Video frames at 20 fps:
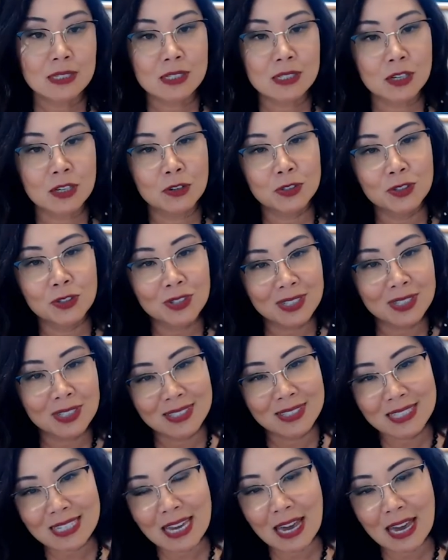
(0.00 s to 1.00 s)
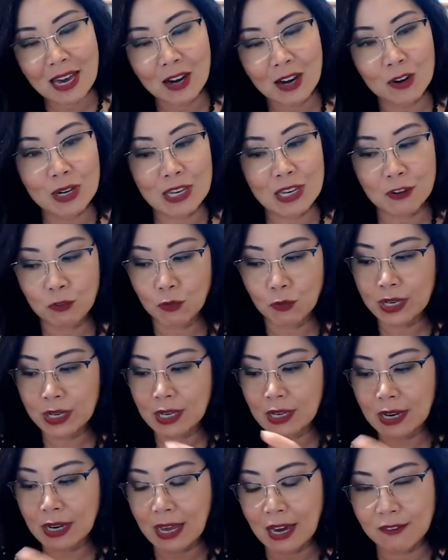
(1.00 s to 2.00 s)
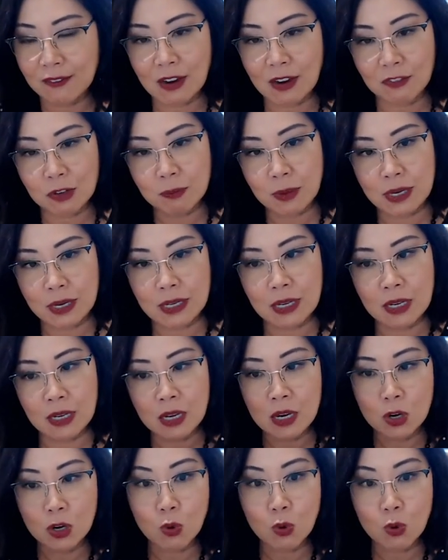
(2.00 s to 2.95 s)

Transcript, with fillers: So, you can see how if we can have everybody